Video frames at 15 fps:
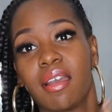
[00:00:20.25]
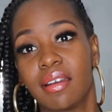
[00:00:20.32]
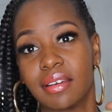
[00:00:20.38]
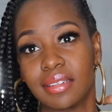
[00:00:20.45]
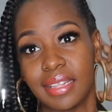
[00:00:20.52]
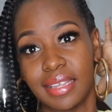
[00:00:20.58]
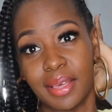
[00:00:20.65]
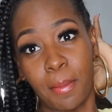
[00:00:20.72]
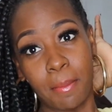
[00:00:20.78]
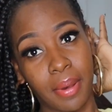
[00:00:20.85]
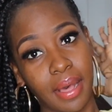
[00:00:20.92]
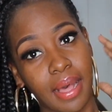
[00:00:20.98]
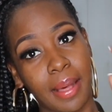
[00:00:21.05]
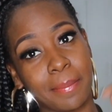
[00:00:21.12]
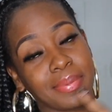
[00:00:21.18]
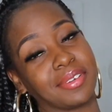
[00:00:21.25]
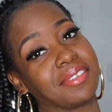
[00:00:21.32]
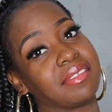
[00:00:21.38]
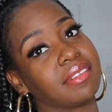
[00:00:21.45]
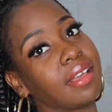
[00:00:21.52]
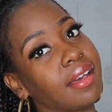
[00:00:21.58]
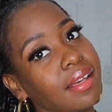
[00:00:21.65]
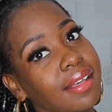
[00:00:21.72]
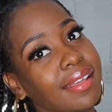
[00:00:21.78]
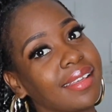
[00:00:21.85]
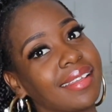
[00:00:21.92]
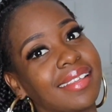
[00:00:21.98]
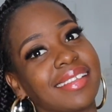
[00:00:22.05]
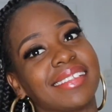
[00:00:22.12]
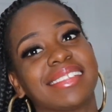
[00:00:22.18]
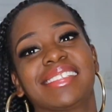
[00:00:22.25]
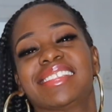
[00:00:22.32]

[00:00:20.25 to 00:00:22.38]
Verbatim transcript: Are they a bop or not?